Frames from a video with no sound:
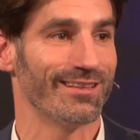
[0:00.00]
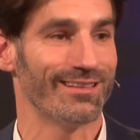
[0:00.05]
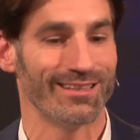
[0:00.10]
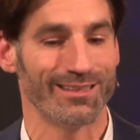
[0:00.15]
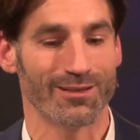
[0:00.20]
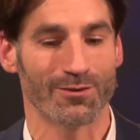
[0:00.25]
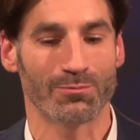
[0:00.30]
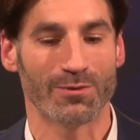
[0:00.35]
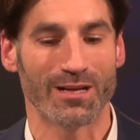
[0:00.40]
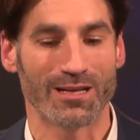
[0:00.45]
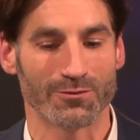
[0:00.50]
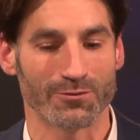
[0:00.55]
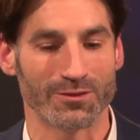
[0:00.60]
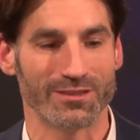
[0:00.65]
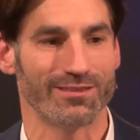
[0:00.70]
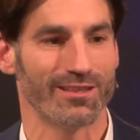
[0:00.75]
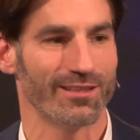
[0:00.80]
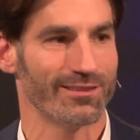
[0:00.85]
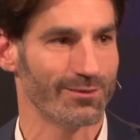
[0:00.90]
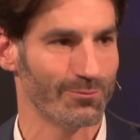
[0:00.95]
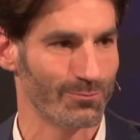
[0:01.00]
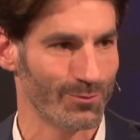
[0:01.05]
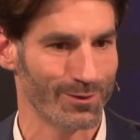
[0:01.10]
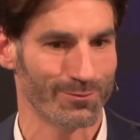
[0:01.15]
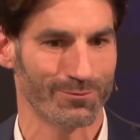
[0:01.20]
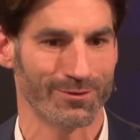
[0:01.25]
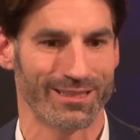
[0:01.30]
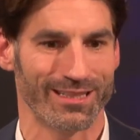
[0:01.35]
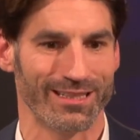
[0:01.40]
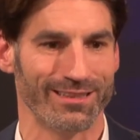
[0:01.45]
that in our plenary session, one
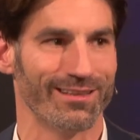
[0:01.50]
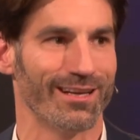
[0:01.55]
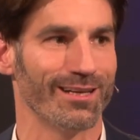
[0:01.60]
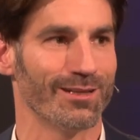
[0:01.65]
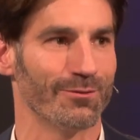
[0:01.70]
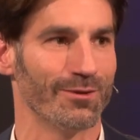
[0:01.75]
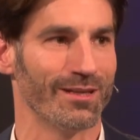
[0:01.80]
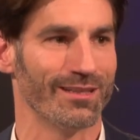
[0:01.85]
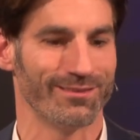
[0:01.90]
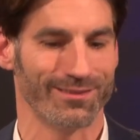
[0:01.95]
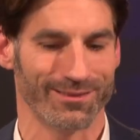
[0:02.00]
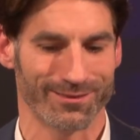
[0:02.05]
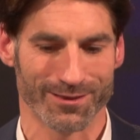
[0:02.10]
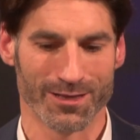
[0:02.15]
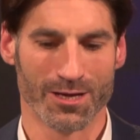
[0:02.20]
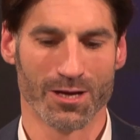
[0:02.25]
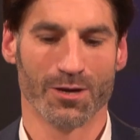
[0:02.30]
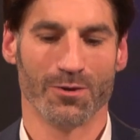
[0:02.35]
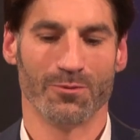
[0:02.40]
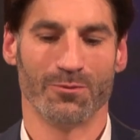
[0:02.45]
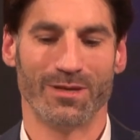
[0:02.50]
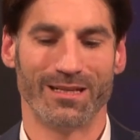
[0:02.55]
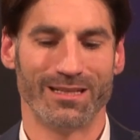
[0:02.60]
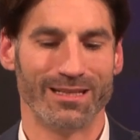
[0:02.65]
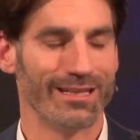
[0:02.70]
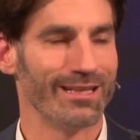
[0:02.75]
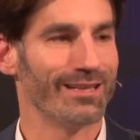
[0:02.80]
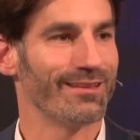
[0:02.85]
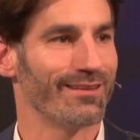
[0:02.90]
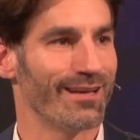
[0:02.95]
of the key takeaways is we
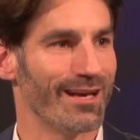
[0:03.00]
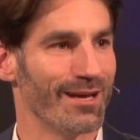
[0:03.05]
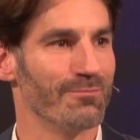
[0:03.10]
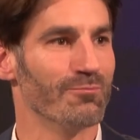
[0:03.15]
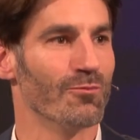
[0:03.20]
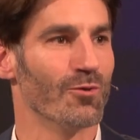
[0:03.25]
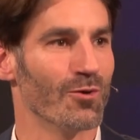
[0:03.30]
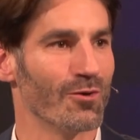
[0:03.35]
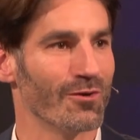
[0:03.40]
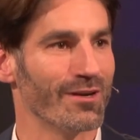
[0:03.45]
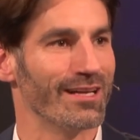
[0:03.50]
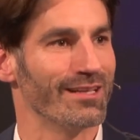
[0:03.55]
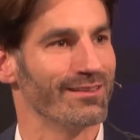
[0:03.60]
need a more